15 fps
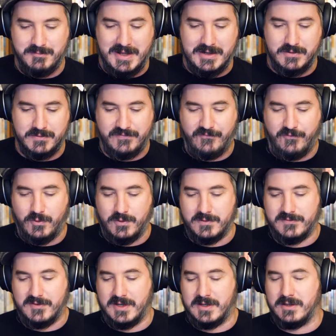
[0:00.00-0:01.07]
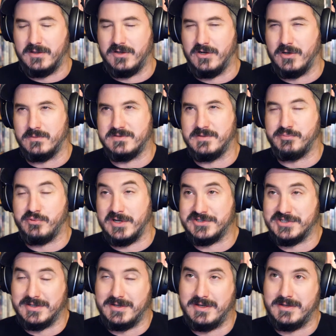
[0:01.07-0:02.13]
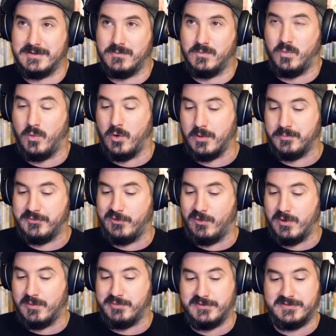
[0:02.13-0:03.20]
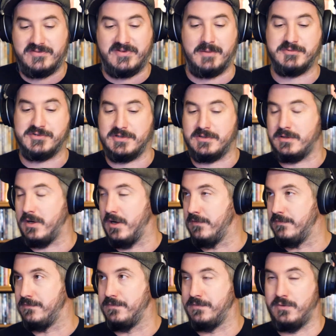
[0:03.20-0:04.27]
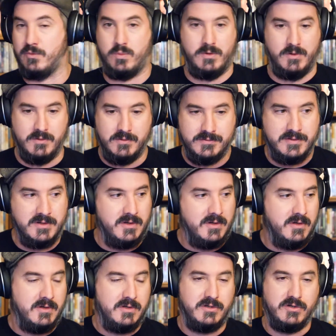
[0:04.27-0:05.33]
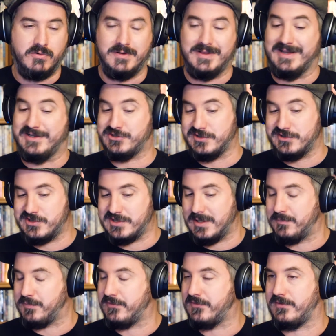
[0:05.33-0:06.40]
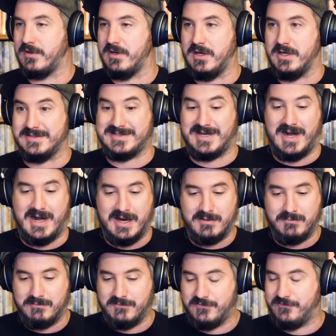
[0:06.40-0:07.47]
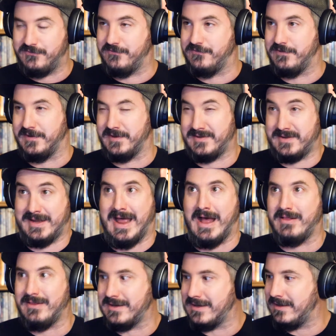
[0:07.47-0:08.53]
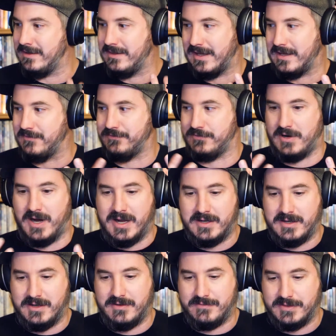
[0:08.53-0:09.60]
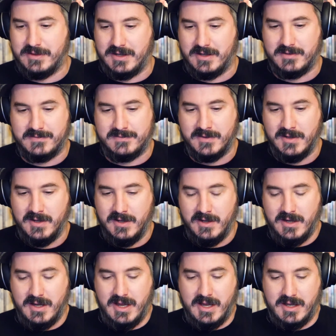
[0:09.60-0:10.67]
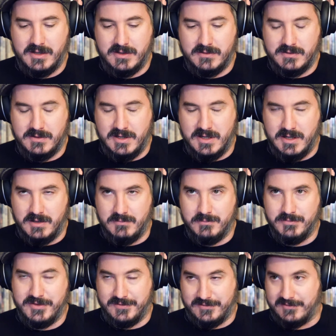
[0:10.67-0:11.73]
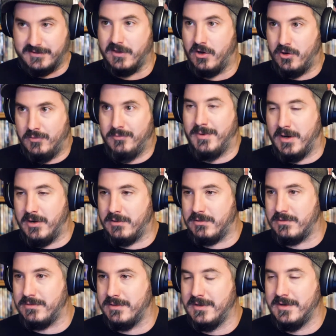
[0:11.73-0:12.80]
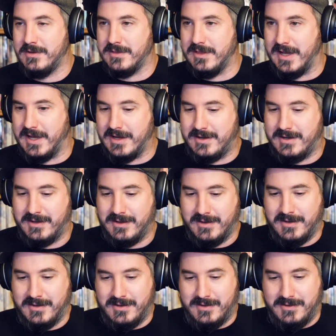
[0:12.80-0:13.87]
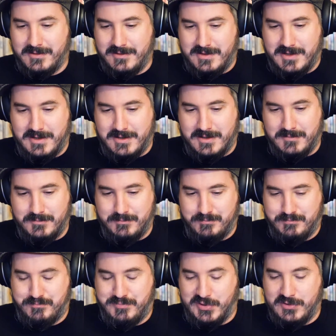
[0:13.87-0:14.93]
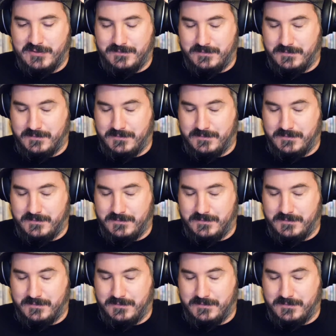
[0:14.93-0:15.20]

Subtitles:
metaphors, and depression can warp your perception of the world, your relationships, time, physicality, like a variety of things. And the slow mo, like beautiful